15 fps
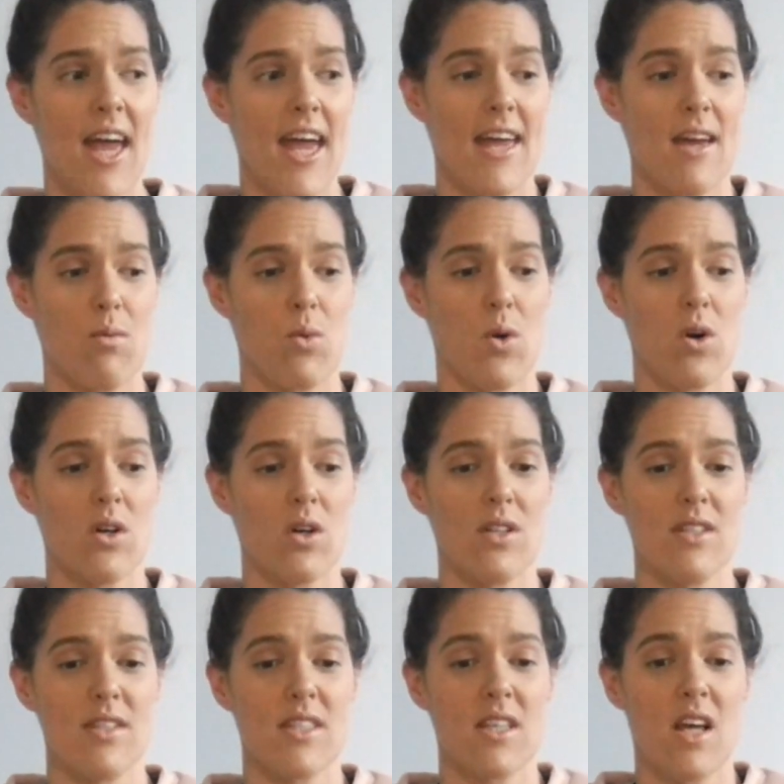
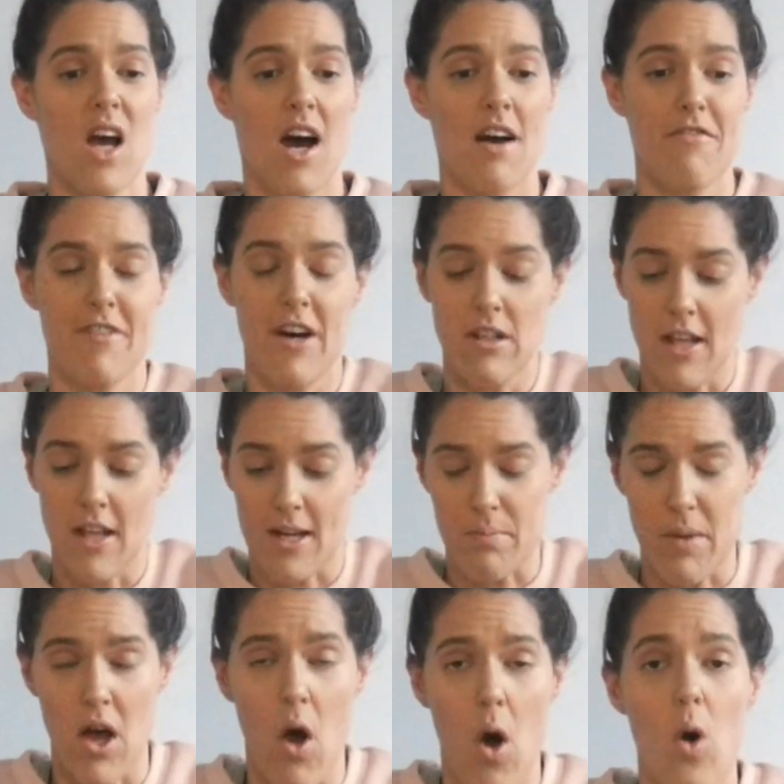I felt like
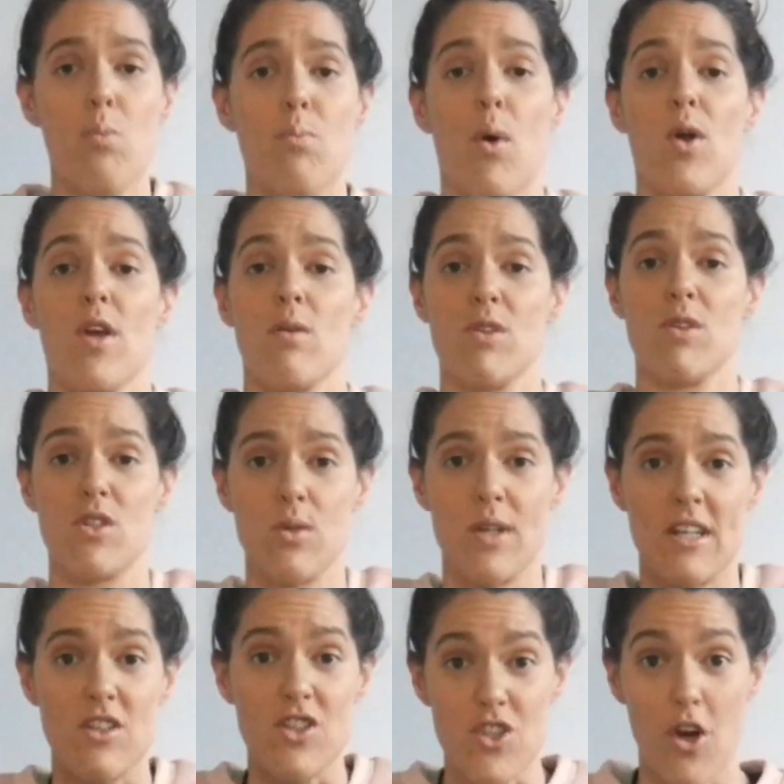my whole body was
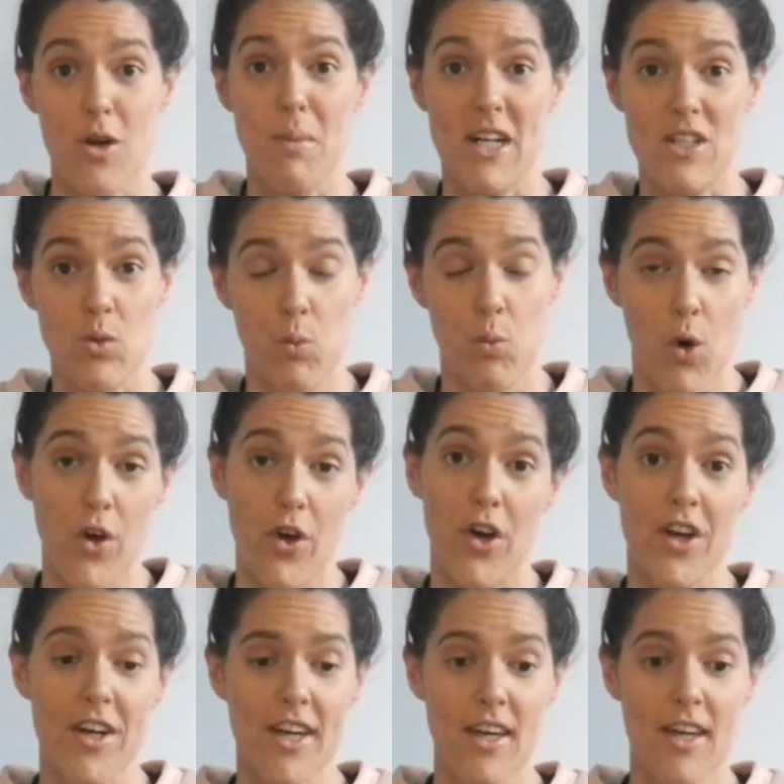doing so much
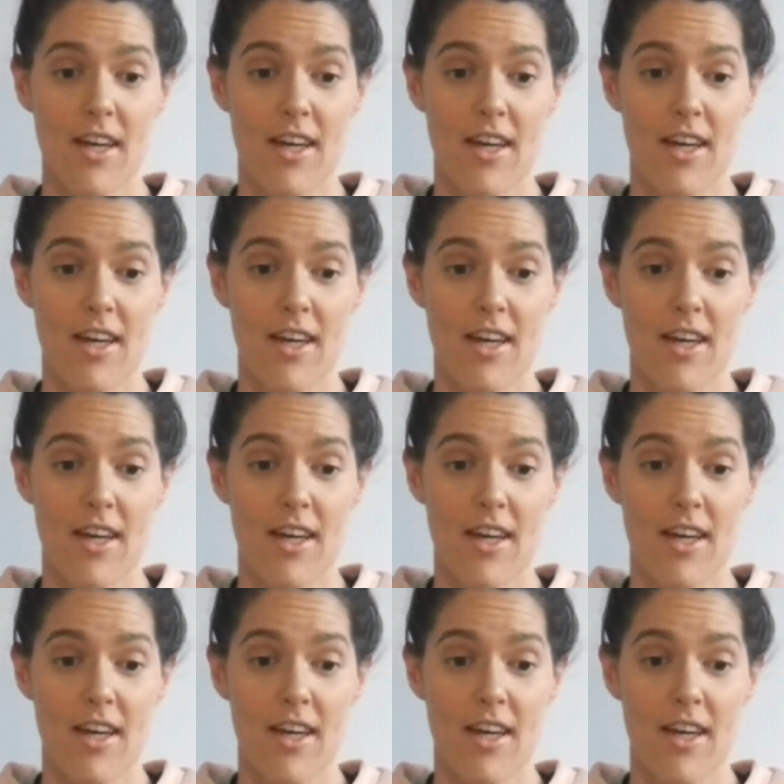work